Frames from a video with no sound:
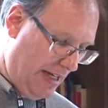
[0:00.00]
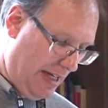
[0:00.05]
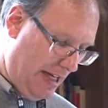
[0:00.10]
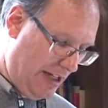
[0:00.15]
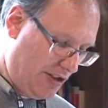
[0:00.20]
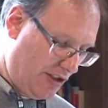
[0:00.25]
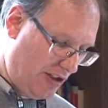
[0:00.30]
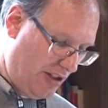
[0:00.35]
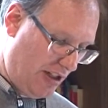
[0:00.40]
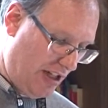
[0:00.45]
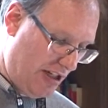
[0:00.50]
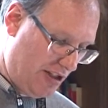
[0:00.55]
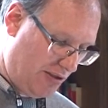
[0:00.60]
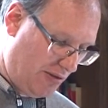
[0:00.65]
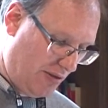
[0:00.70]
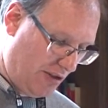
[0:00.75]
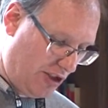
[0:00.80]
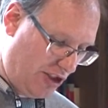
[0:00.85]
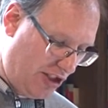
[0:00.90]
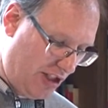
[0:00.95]
Ancient
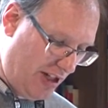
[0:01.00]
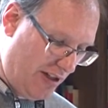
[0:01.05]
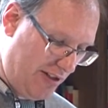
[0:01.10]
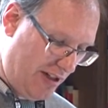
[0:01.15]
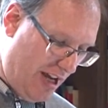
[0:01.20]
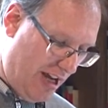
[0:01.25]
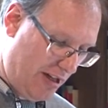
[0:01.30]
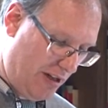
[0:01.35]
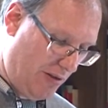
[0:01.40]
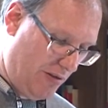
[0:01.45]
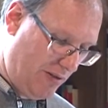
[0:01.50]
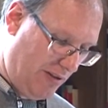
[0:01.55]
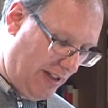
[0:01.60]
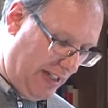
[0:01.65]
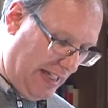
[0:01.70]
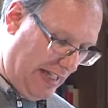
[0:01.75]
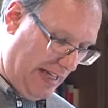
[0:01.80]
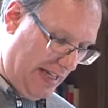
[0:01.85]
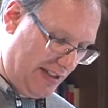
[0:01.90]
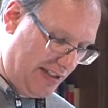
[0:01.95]
Israel shared not
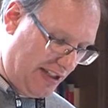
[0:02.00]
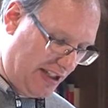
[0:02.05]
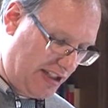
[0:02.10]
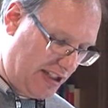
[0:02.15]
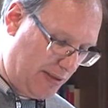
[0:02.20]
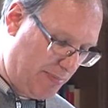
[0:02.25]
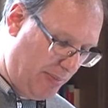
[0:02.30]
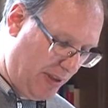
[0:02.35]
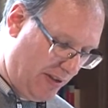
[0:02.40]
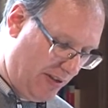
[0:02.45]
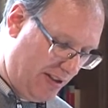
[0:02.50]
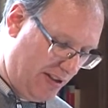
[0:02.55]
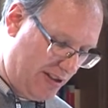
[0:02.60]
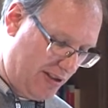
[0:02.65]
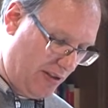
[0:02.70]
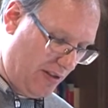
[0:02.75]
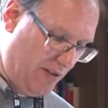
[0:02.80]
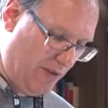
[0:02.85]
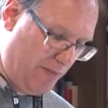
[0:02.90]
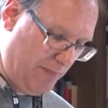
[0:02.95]
only its
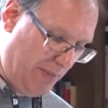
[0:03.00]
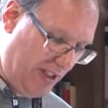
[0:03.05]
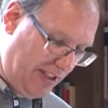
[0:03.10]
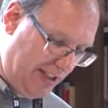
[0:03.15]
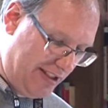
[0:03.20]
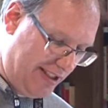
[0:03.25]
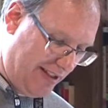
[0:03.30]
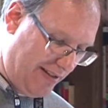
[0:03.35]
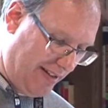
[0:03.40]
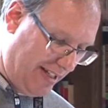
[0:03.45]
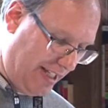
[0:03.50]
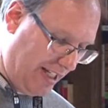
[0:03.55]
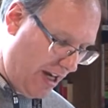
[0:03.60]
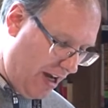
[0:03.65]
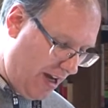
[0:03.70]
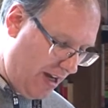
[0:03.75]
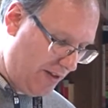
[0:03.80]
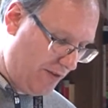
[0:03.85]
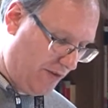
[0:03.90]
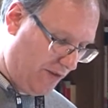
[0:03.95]
experience of military
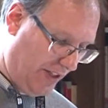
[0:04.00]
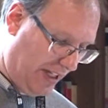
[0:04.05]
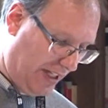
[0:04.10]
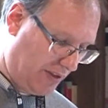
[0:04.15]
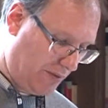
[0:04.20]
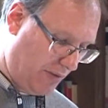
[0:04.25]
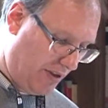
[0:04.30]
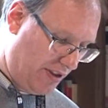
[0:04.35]
conflict with